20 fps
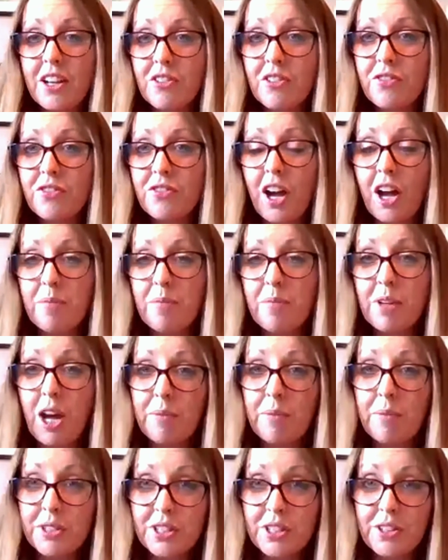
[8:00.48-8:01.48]
of
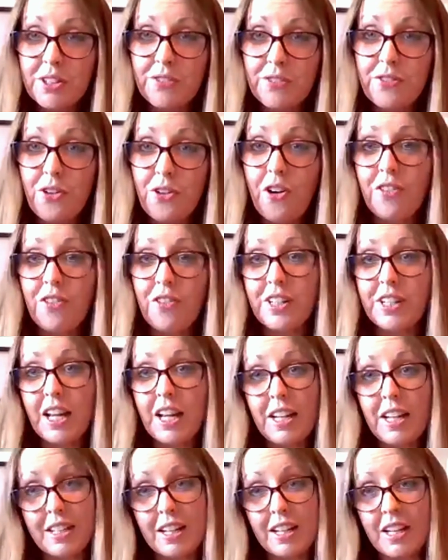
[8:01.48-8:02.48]
coming to the fore
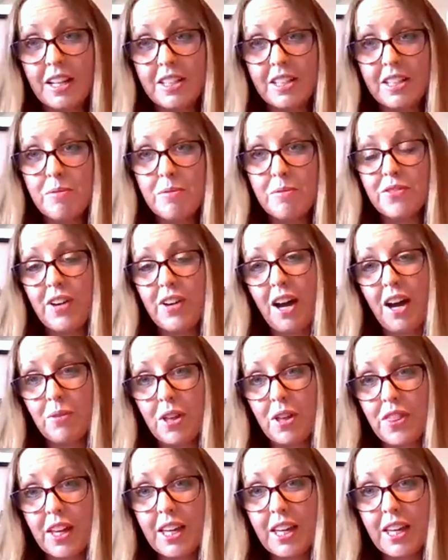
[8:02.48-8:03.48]
in terms of how we're
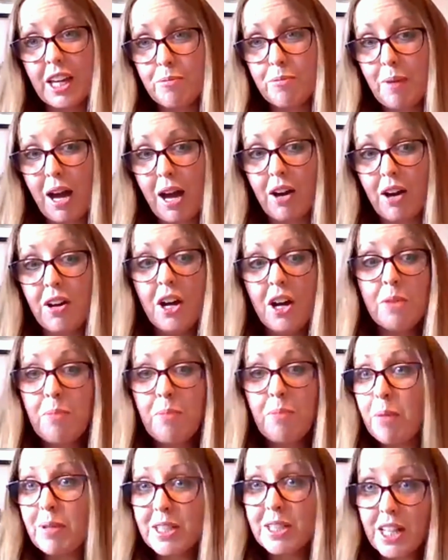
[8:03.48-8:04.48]
thinking about
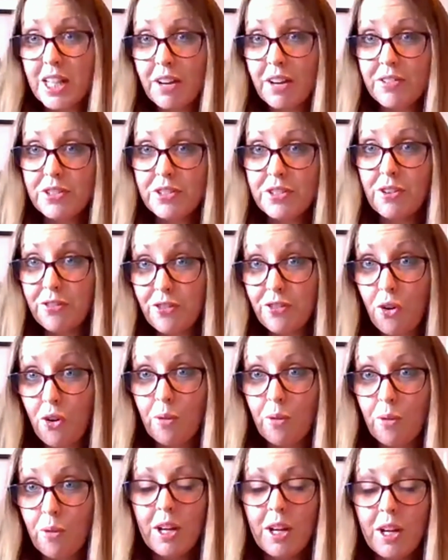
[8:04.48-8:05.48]
public service
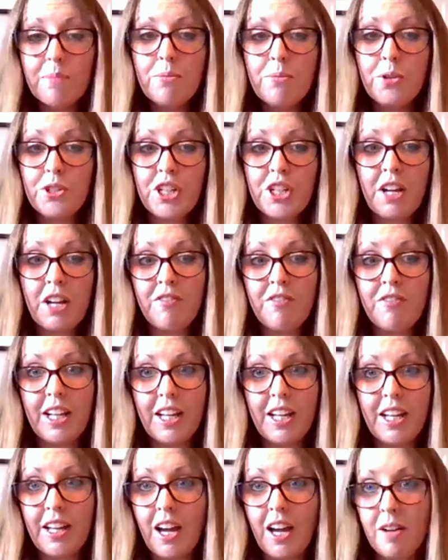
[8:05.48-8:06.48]
reform more
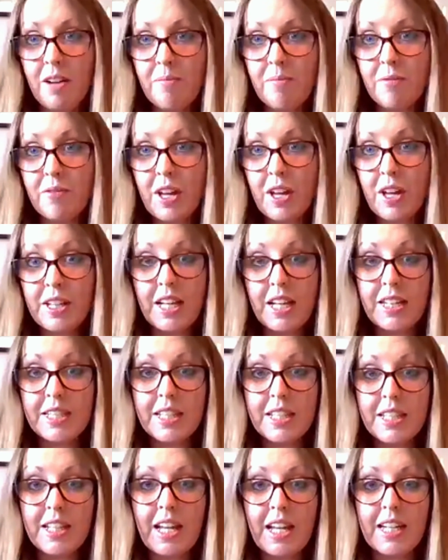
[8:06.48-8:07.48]
generally and into
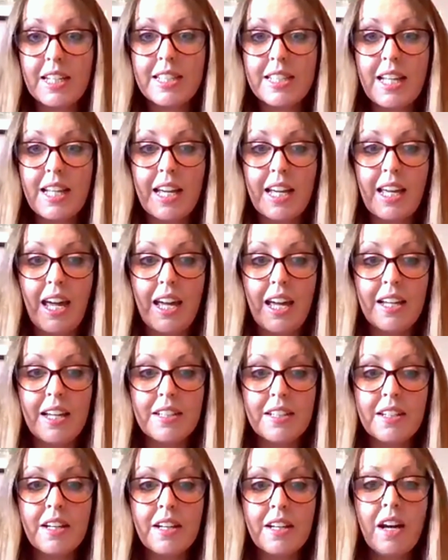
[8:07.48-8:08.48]
the next decade.
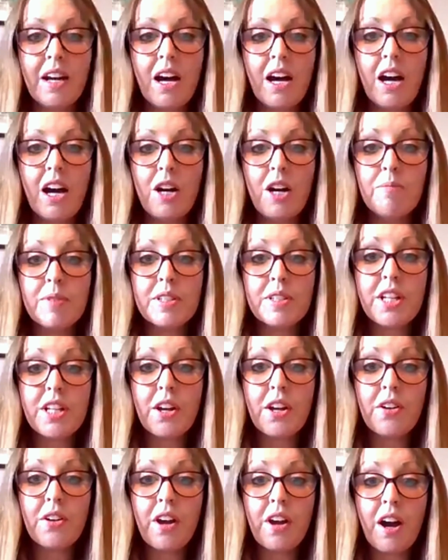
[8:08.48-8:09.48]

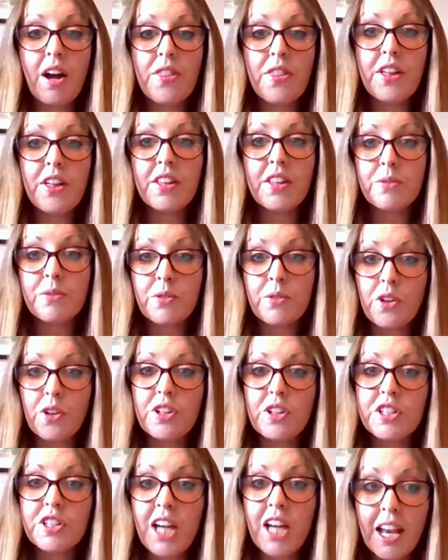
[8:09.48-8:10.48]
So I think we've got
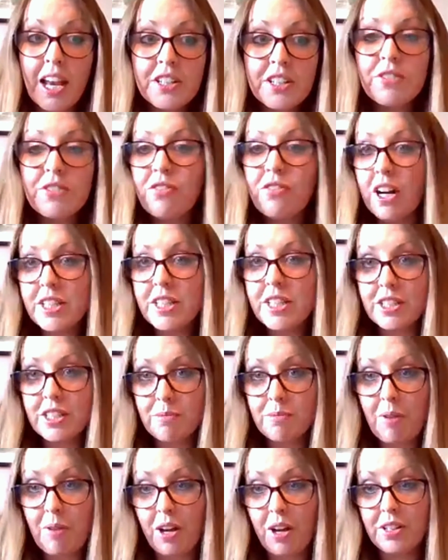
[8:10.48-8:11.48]
the challenge of rising
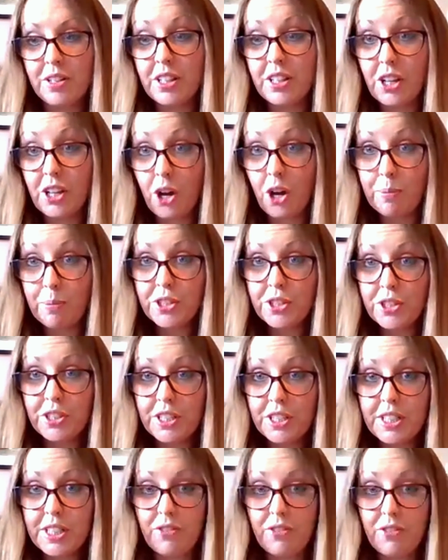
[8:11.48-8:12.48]
demand and the
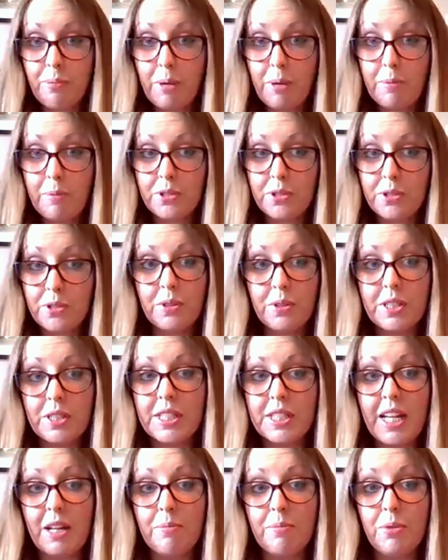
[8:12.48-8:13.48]
opportunity for people to want to
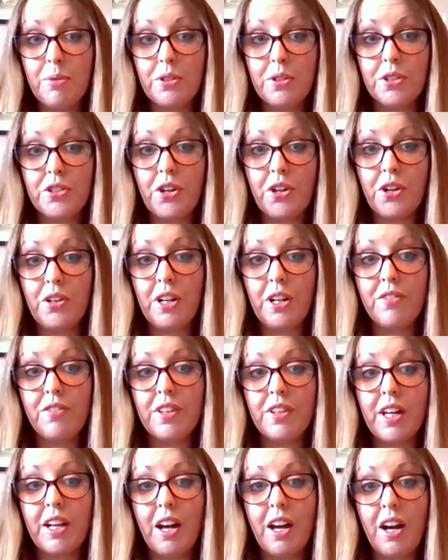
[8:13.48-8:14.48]
take more control over
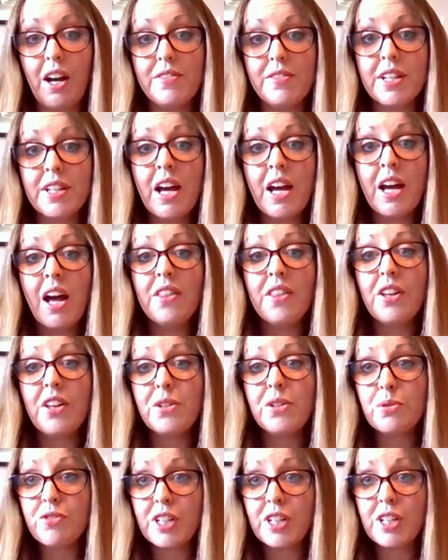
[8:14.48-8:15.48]
their lives, and those
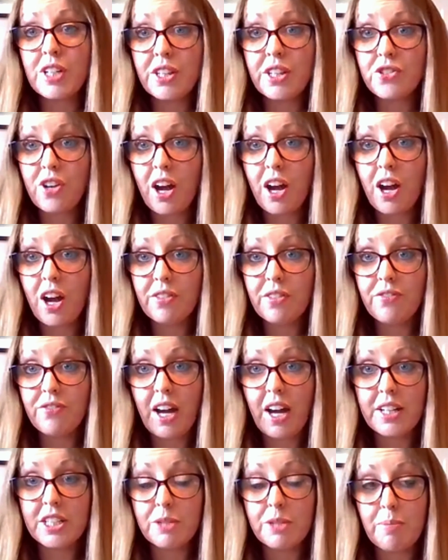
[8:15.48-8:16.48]
are really the driving
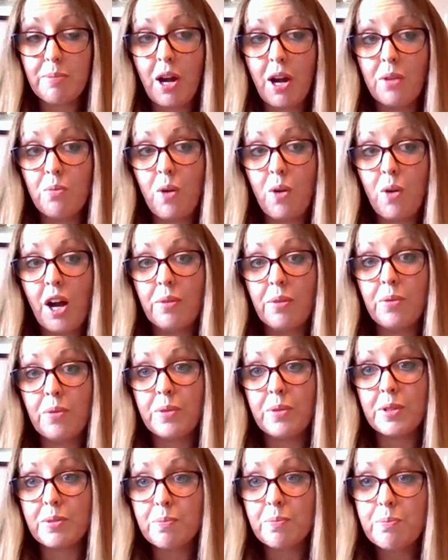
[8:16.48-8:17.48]
factors behind why we
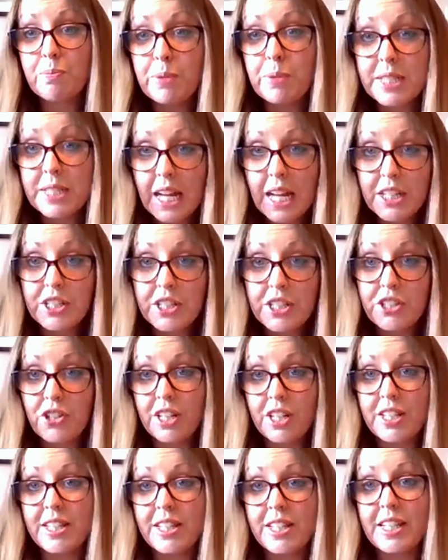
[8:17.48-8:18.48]
would potentially try
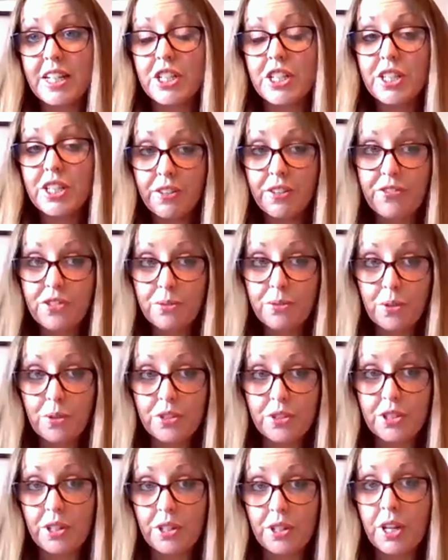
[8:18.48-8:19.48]
to see a shift
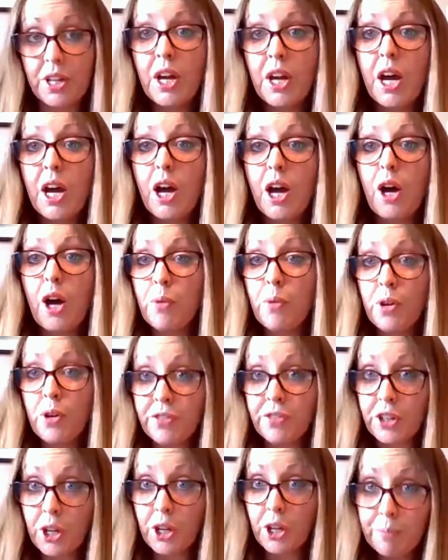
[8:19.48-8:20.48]
towards a more of
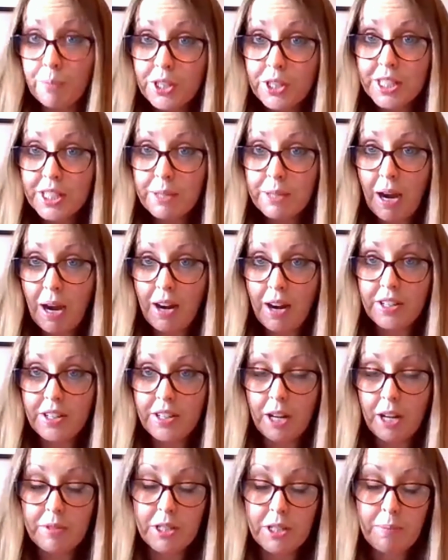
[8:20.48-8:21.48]
a community
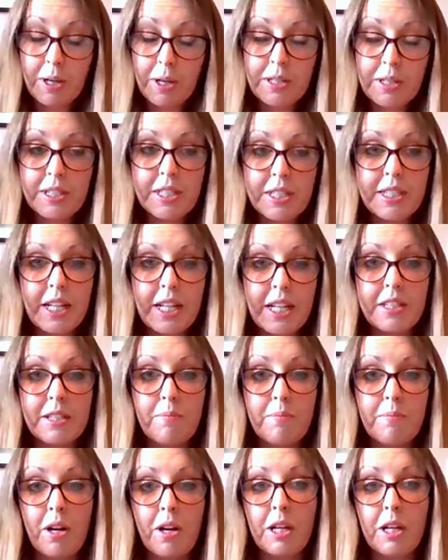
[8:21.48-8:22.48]
paradigm as opposed to state and
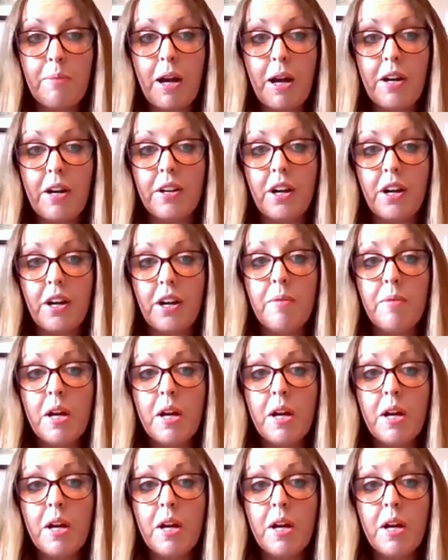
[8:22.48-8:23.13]
market paradigm.